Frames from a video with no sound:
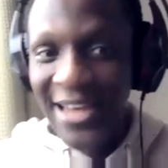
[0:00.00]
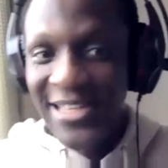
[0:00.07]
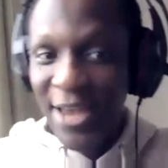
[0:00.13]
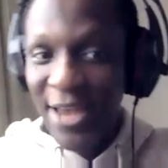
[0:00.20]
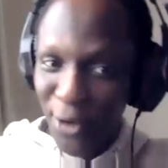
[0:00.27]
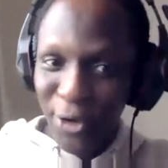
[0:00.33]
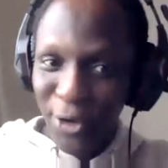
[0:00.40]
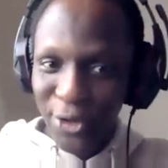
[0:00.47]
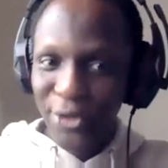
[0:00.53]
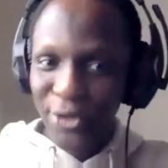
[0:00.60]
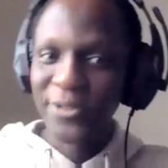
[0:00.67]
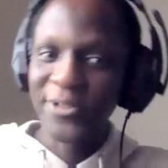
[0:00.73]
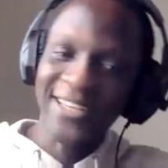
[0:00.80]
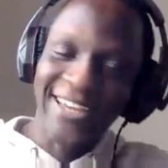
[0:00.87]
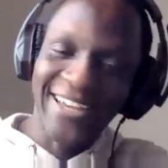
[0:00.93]
And as I follow
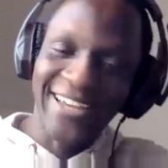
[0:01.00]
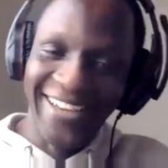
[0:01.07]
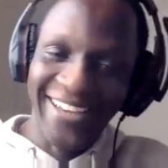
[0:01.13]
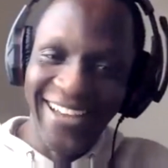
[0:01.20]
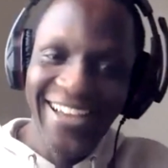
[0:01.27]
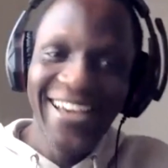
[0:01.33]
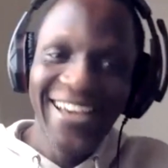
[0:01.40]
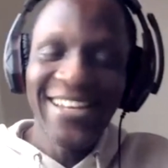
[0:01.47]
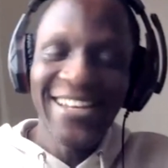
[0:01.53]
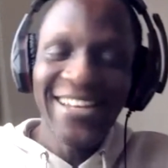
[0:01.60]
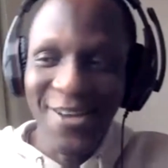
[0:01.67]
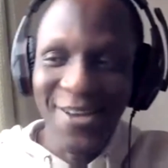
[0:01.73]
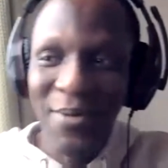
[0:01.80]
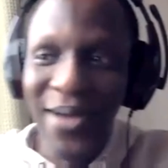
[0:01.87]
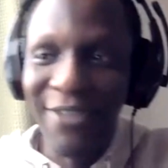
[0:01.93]
you, there
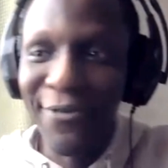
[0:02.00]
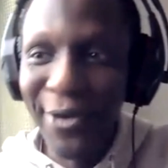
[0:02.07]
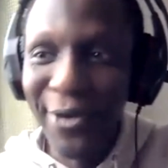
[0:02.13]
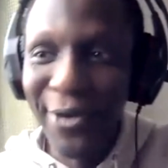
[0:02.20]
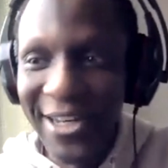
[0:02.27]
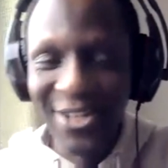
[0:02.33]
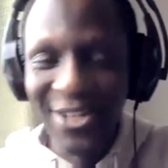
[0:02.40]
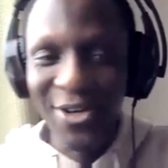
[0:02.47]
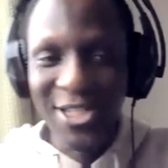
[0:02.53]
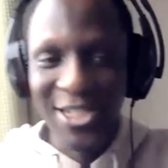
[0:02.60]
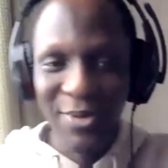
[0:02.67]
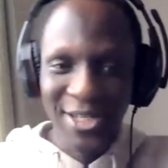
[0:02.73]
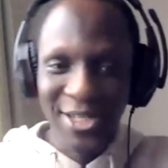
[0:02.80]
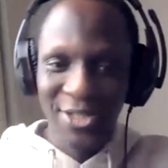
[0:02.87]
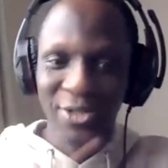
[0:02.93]
are some people I follow in the industry,
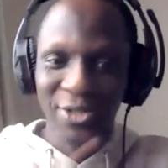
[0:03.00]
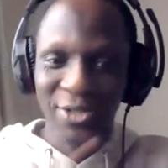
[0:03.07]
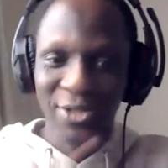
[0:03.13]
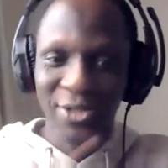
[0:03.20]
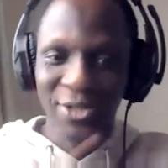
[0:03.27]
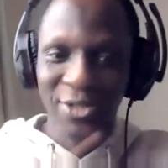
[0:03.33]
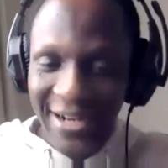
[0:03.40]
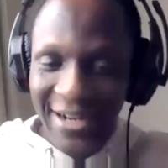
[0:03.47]
which is your,